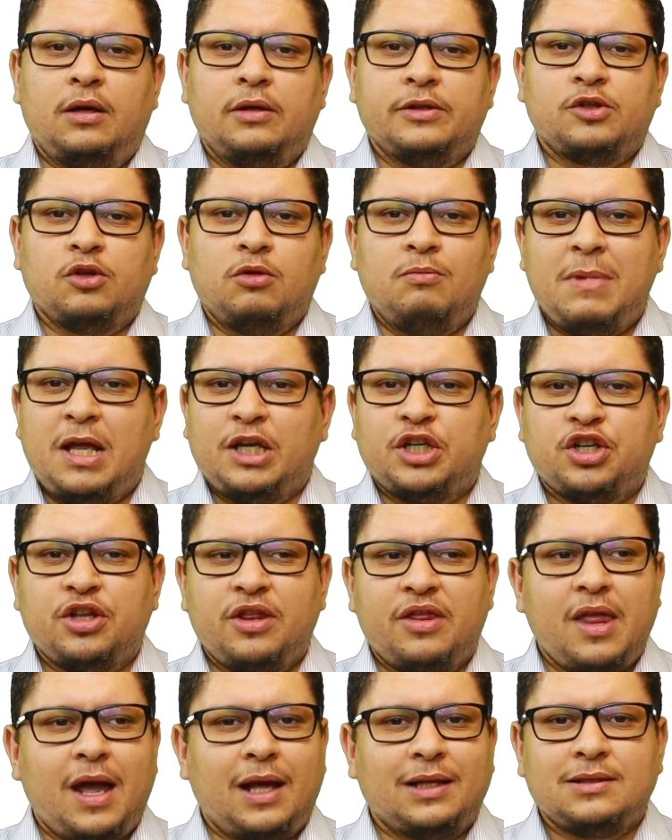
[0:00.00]
So
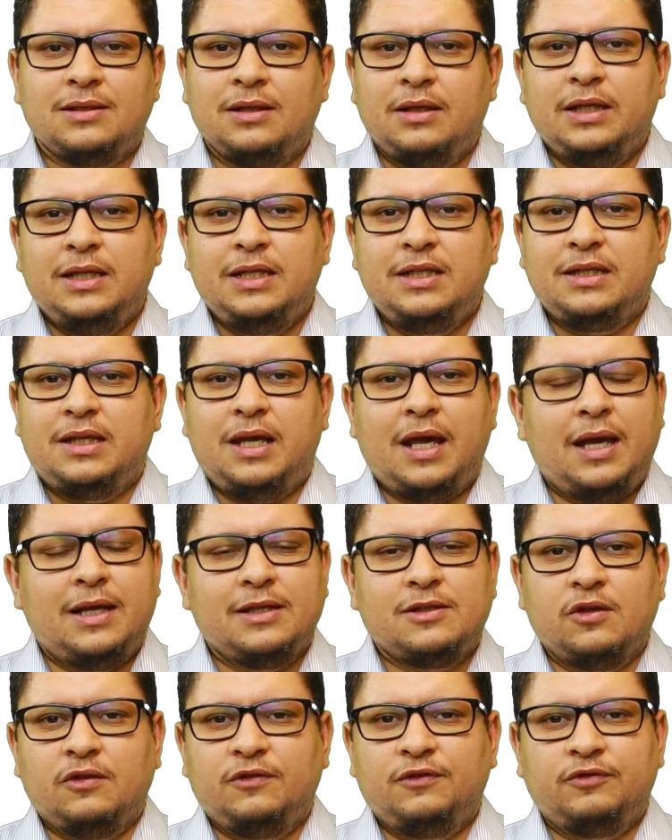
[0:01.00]
mention that in
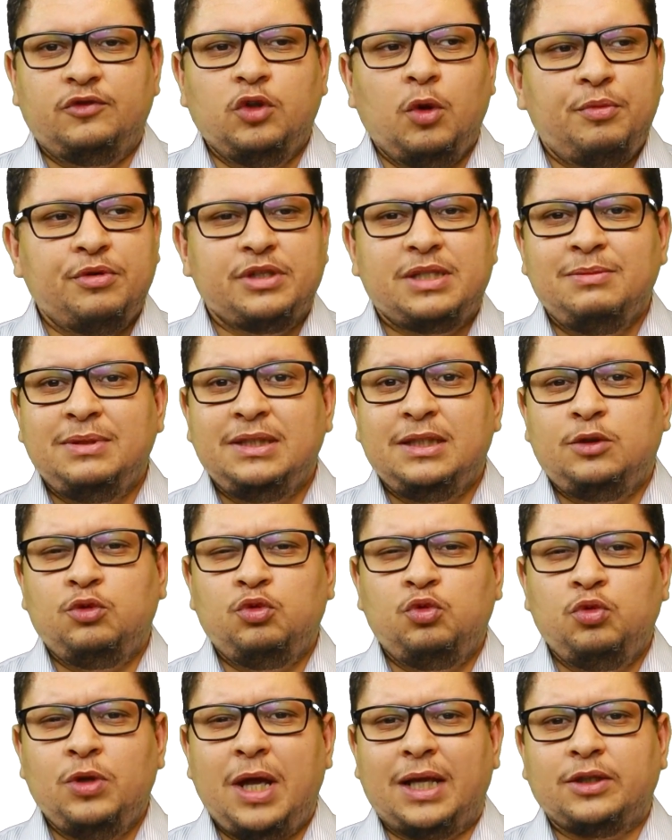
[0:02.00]
case of no possibility to
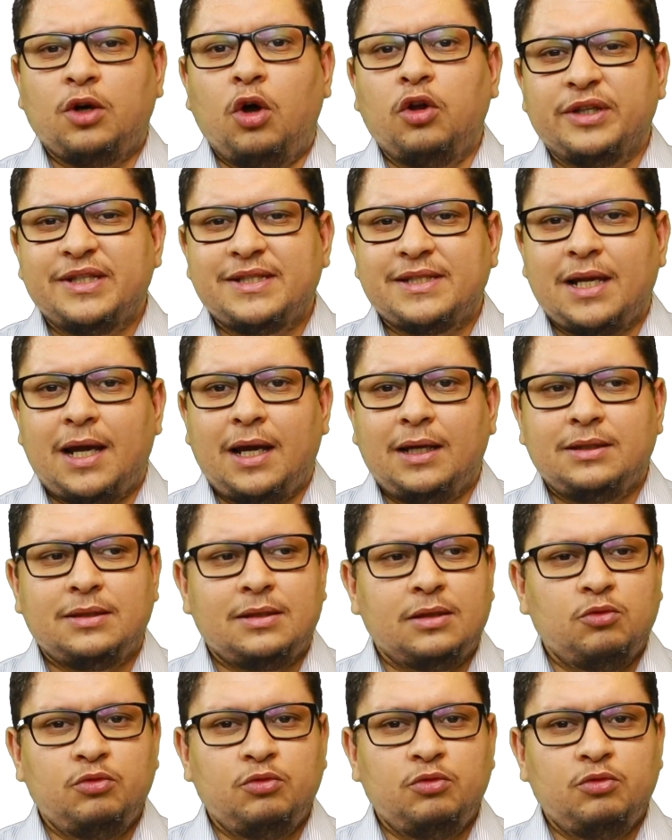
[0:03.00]
do that on site,